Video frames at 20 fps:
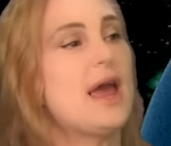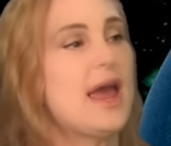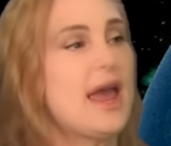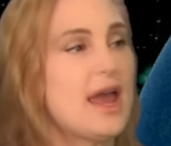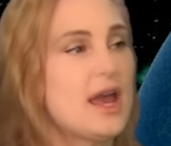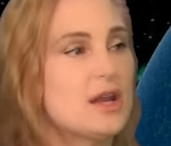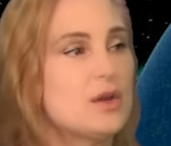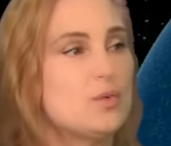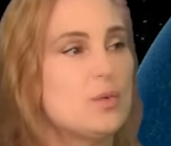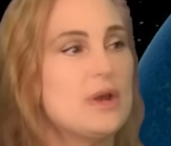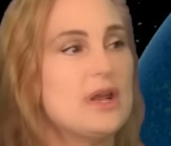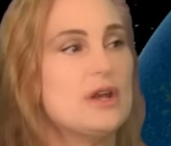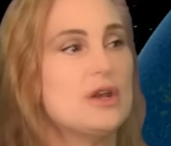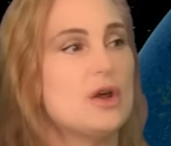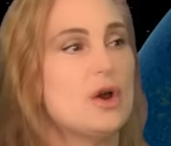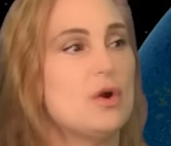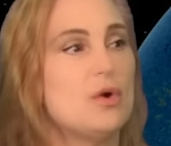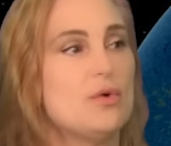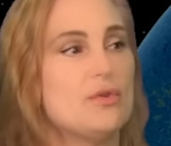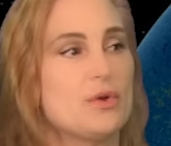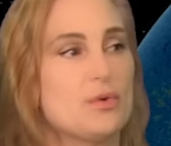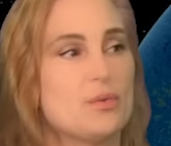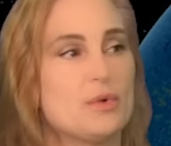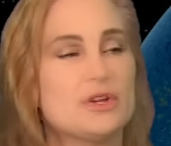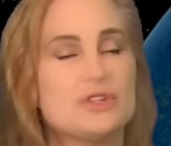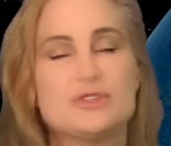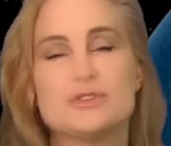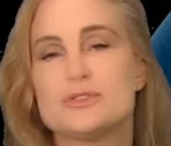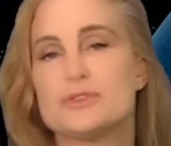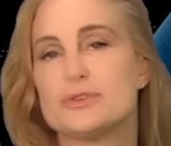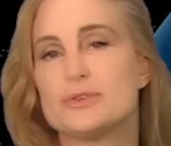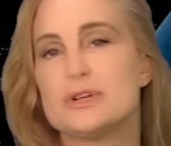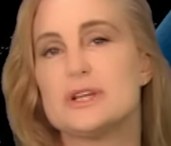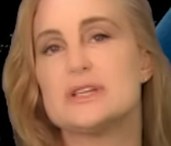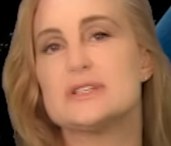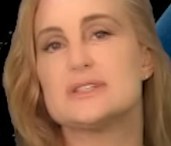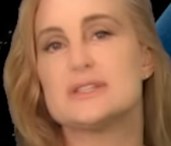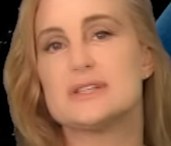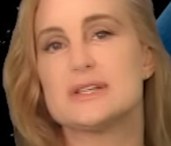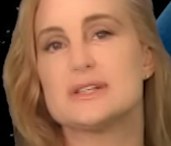and we know that region
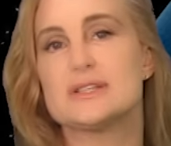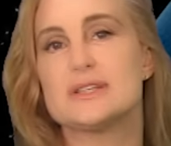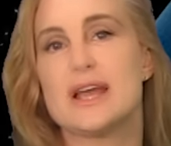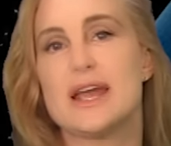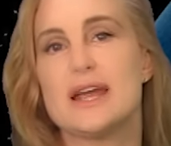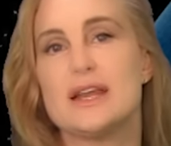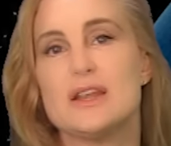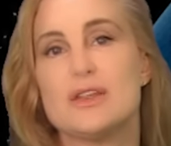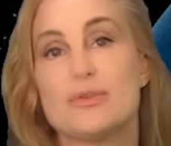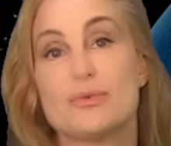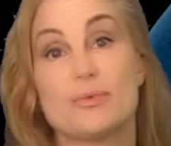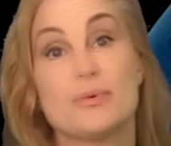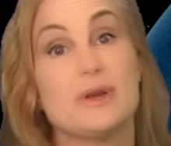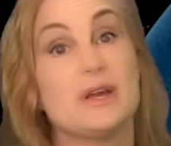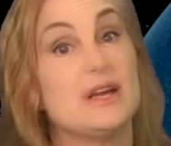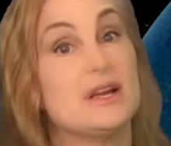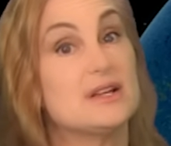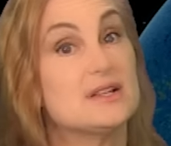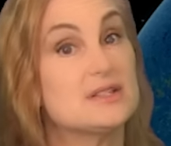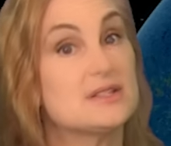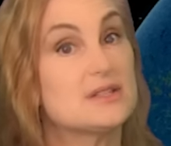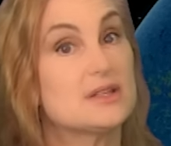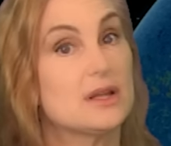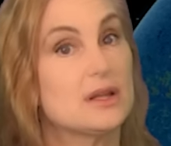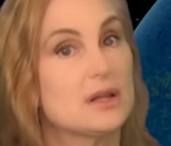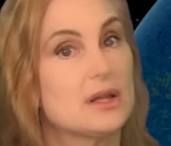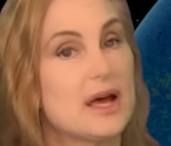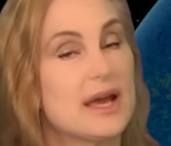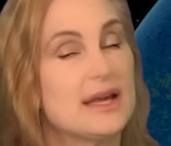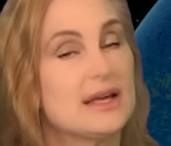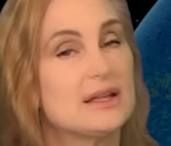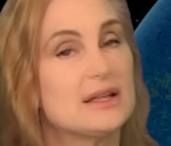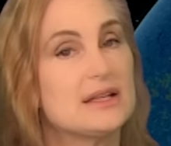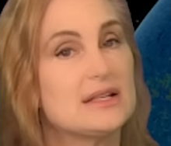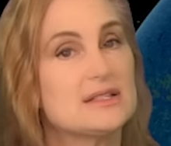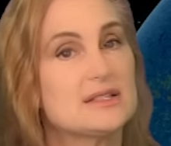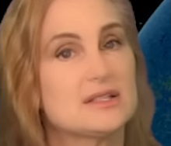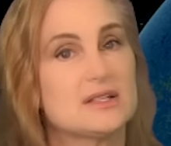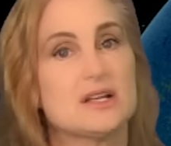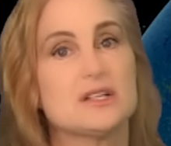3683 is the likely
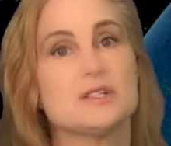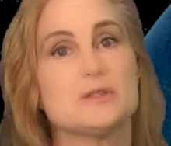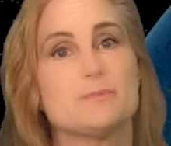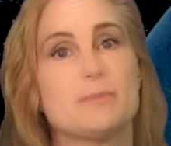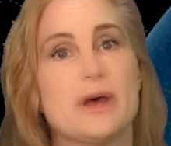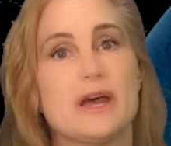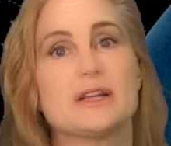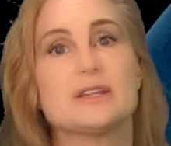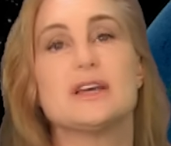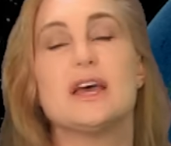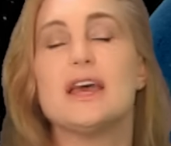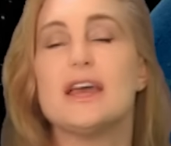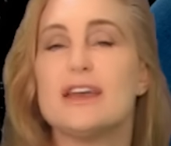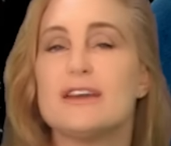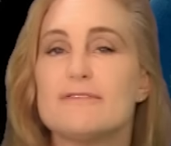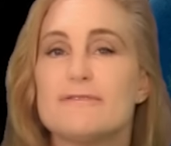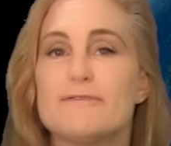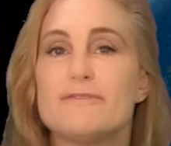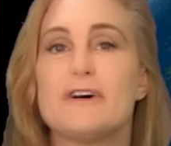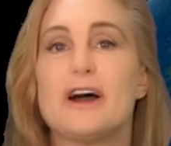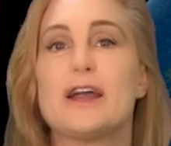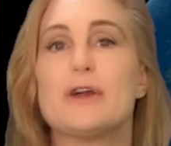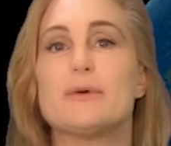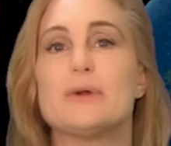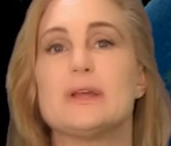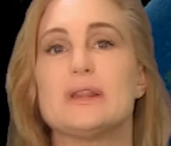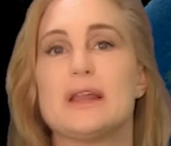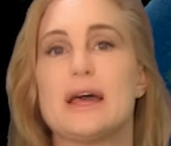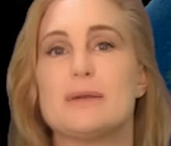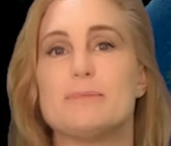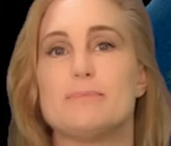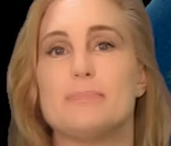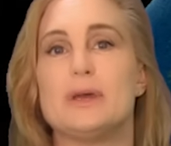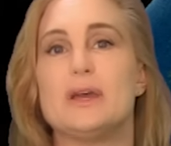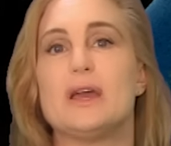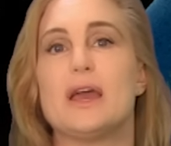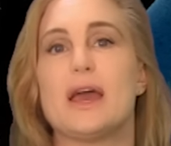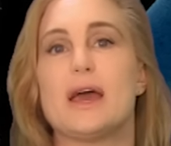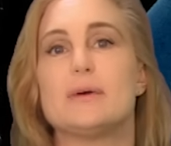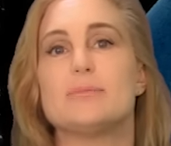suspect in firing that
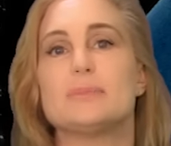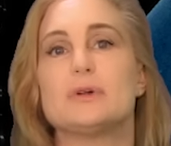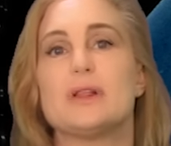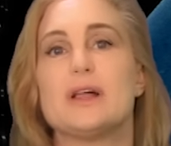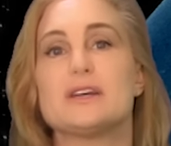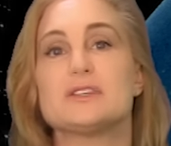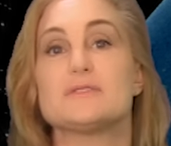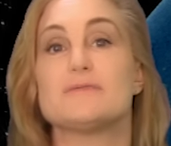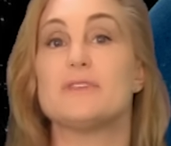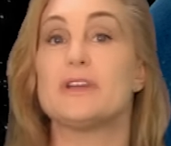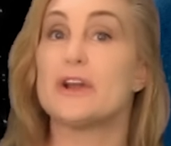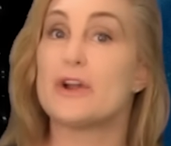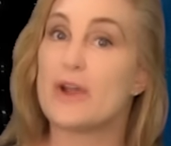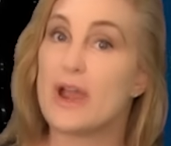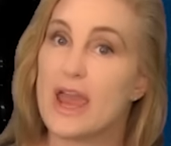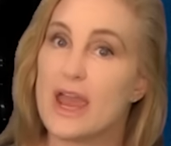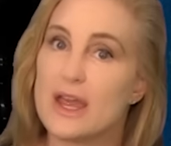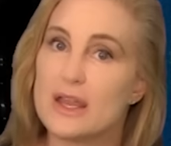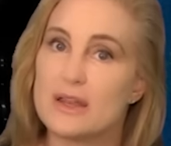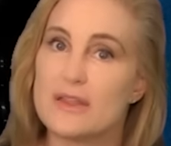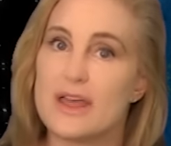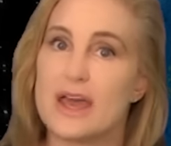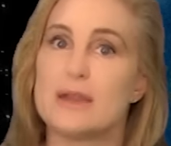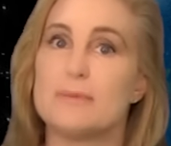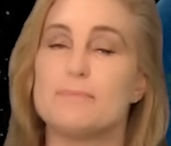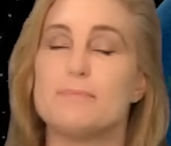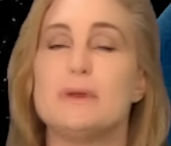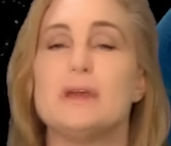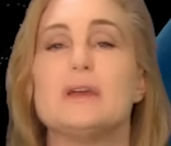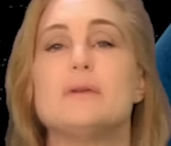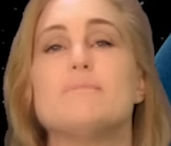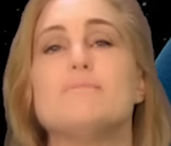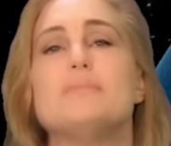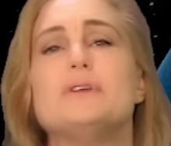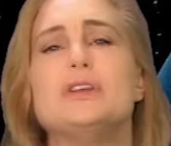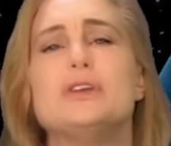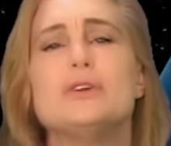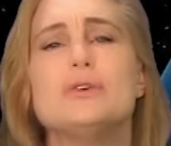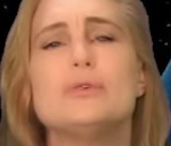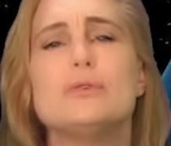big M-class flare and that big
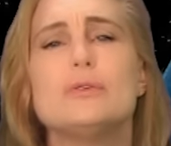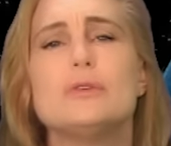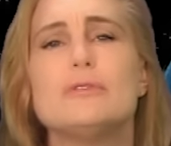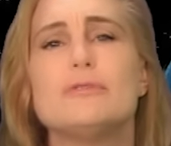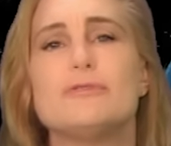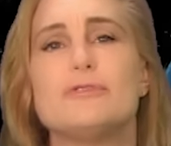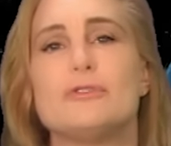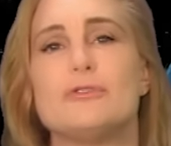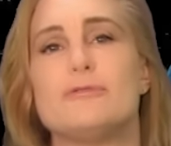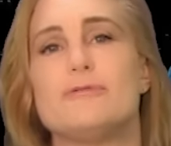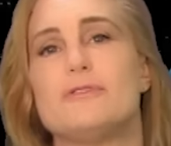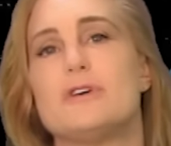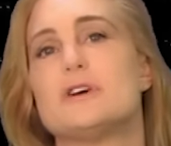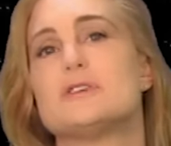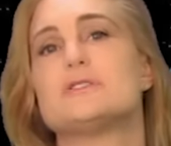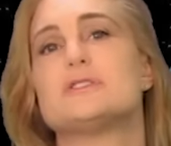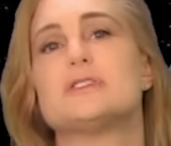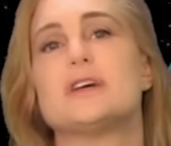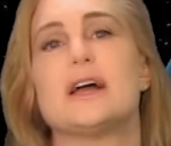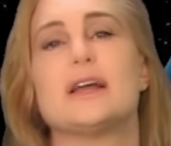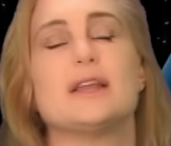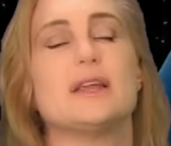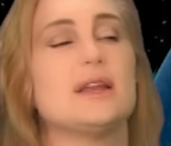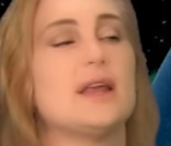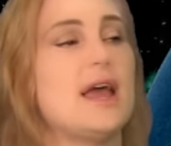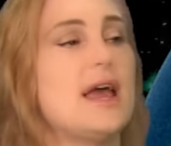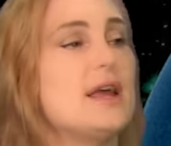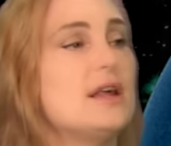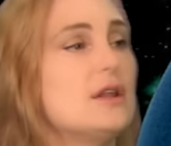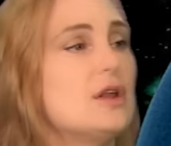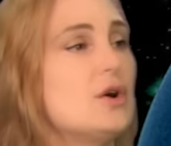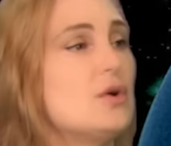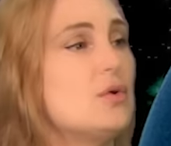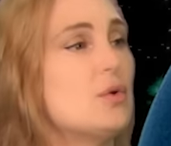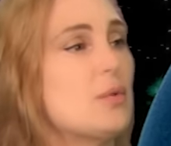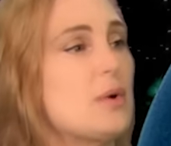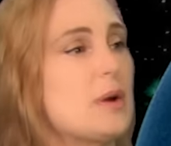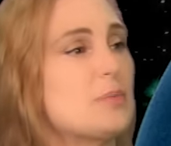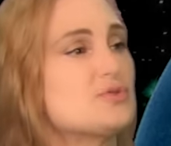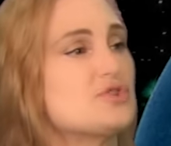beautiful farsided halo
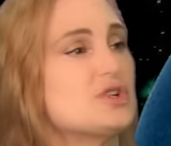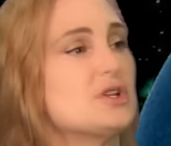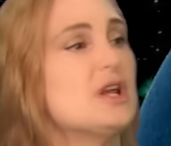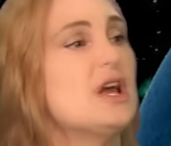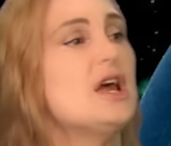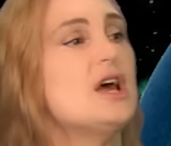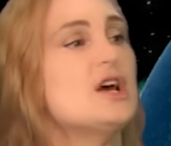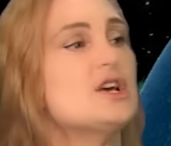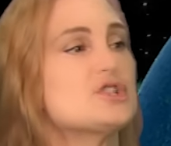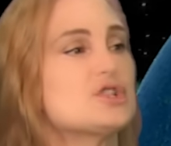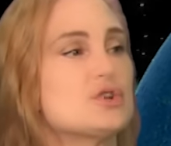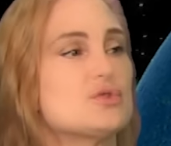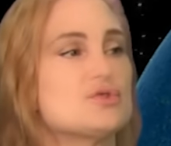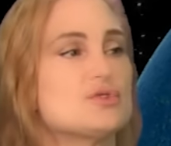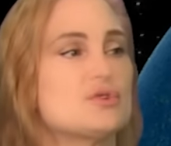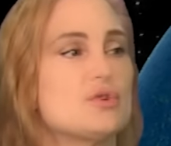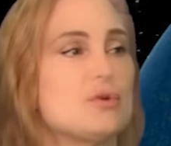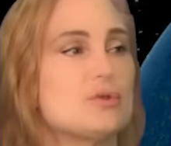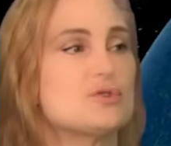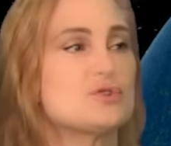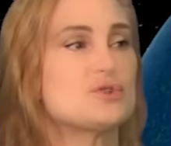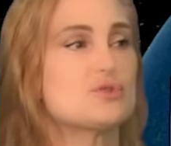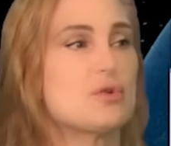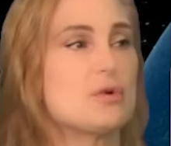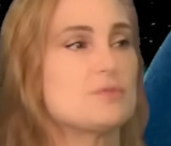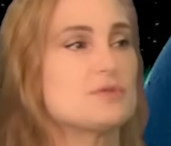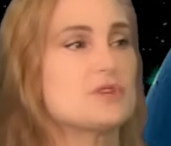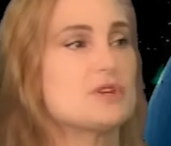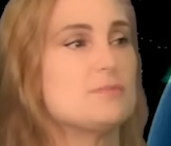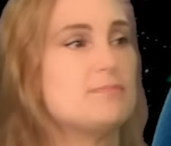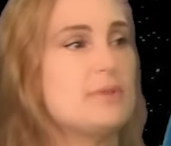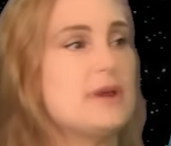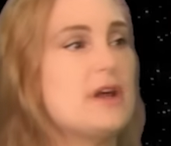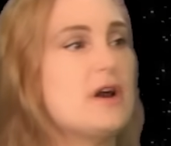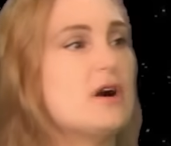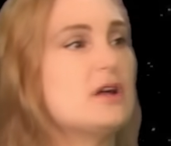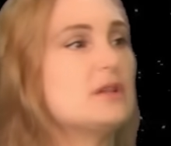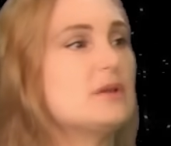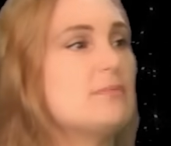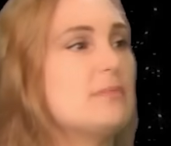eruption, so solar storms could be
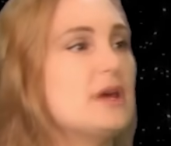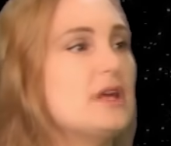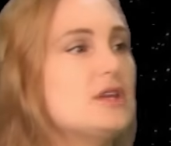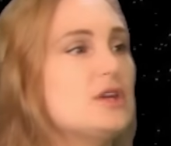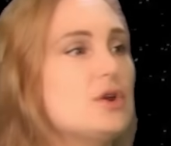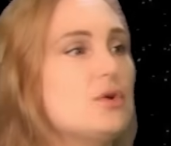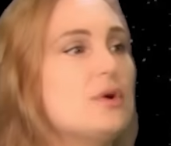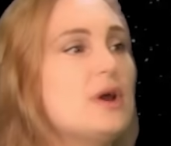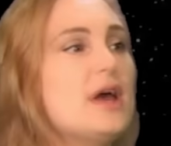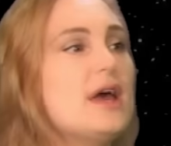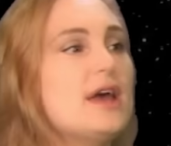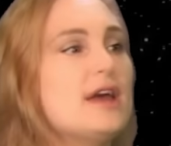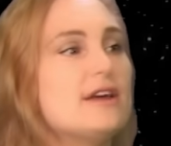on the menu.